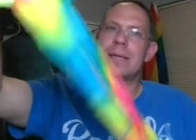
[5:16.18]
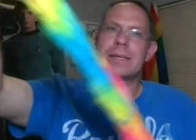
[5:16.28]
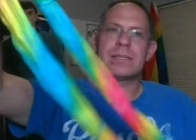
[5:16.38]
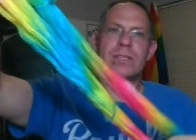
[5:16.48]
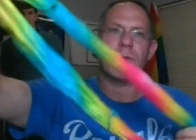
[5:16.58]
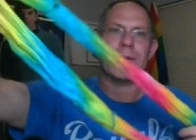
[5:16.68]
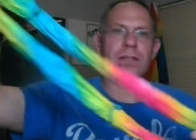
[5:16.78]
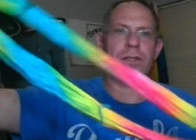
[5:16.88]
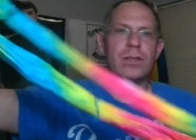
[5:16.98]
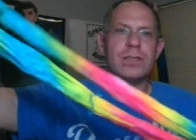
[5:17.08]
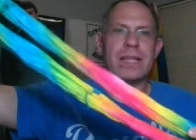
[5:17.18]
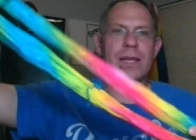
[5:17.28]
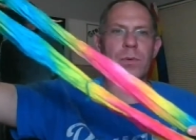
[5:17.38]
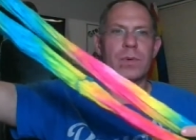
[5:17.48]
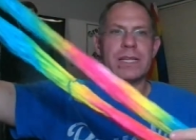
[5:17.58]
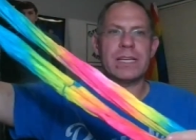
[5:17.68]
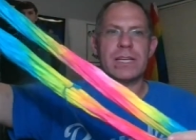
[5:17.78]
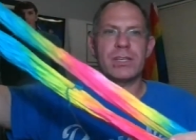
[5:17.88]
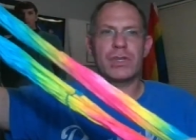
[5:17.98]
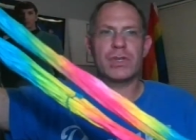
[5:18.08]
So it looks like a
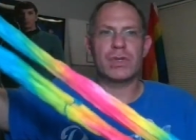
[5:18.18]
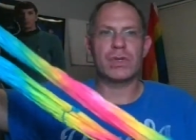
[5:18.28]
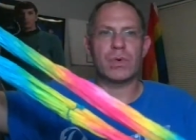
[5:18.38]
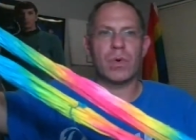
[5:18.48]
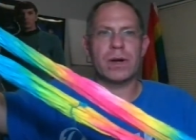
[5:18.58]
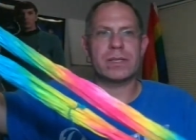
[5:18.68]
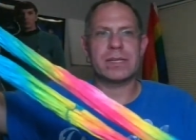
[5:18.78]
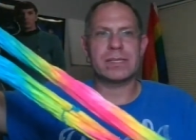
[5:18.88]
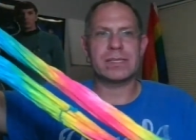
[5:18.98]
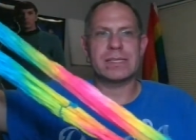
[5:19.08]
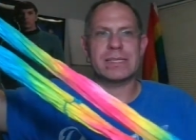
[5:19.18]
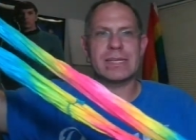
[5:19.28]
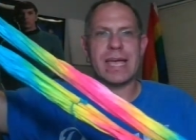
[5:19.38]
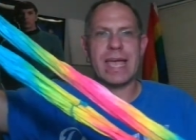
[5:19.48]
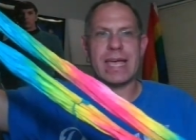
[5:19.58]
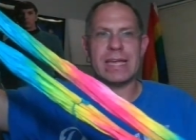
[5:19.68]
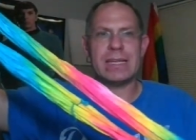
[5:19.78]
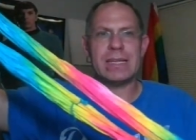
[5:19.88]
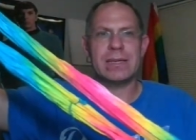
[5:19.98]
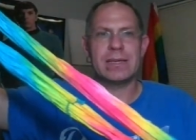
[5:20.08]
really short
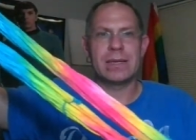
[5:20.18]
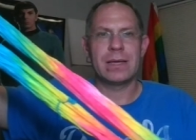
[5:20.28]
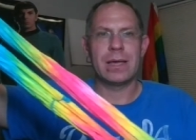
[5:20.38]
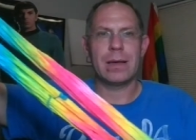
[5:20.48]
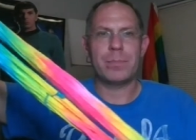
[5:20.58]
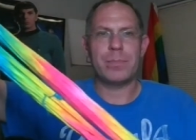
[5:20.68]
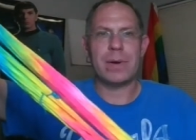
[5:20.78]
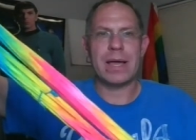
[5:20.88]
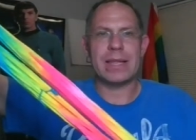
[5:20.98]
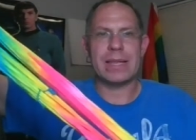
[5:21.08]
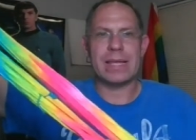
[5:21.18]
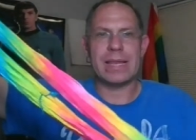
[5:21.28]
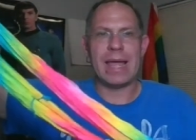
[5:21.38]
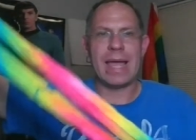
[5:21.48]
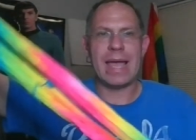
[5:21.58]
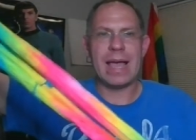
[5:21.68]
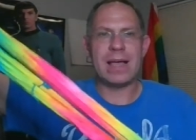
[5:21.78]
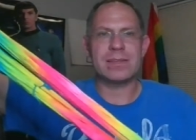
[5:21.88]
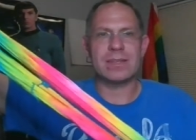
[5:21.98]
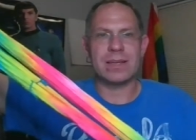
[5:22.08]
skein, but it
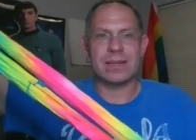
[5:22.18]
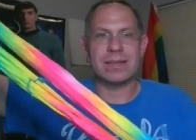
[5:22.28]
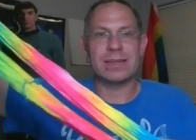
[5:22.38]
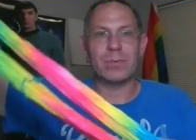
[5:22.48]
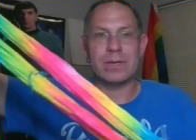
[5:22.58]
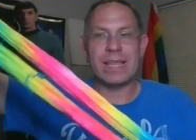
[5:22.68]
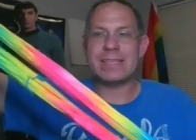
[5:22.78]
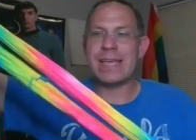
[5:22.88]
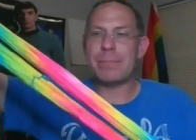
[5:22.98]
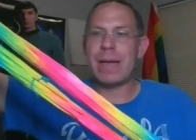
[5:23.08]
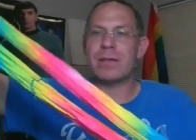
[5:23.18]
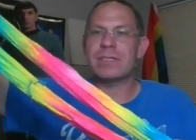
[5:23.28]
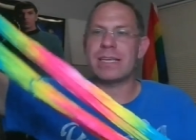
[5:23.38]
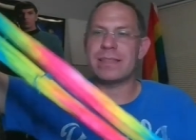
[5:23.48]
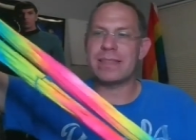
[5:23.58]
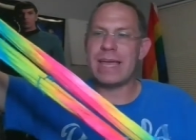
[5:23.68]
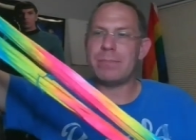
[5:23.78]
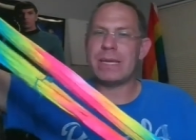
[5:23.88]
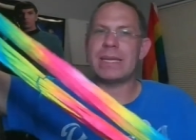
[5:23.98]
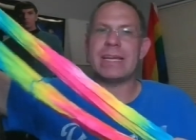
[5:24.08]
has, when they say bouncy, they
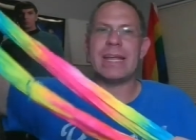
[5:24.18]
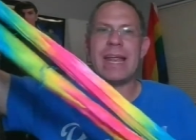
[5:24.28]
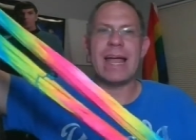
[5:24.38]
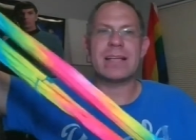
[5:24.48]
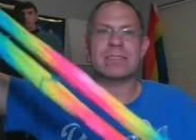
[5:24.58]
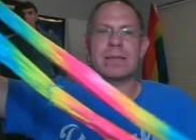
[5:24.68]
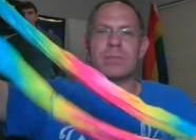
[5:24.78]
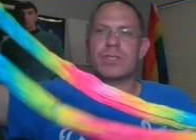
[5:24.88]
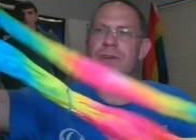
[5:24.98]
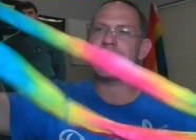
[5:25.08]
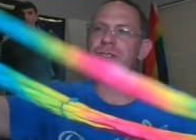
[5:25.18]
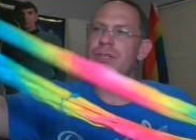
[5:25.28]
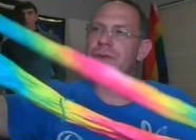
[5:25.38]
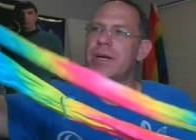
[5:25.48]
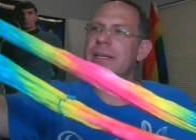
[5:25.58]
mean it. It has some stretch to it.